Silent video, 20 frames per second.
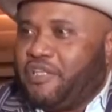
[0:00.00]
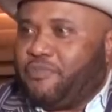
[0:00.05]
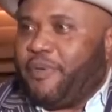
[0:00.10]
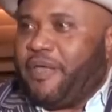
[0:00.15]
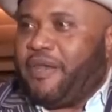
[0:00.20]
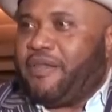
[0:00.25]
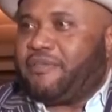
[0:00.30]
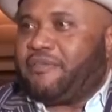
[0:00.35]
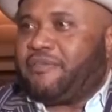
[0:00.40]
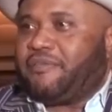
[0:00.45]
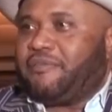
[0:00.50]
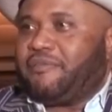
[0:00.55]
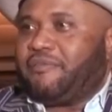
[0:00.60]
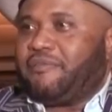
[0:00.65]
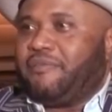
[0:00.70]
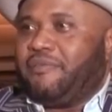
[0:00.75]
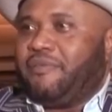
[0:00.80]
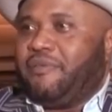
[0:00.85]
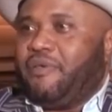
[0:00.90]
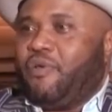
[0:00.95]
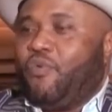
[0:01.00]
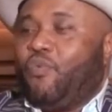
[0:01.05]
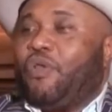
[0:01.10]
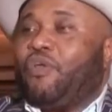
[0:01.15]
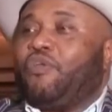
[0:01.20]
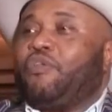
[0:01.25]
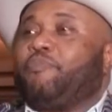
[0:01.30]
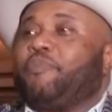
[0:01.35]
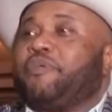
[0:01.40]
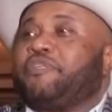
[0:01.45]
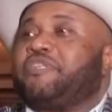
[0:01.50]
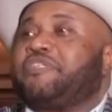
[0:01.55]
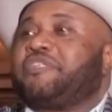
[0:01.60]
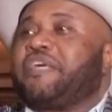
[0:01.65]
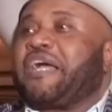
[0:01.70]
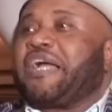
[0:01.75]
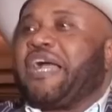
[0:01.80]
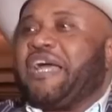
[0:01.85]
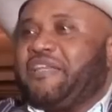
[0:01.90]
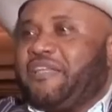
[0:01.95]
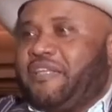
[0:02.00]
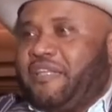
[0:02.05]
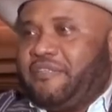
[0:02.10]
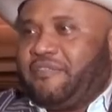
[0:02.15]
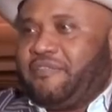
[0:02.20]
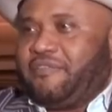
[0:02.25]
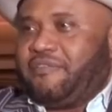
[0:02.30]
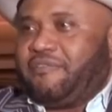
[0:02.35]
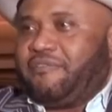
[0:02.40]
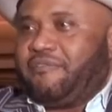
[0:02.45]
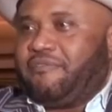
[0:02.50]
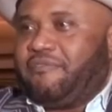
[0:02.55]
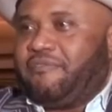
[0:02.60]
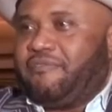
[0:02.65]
aspirants, one of the presidential candidates.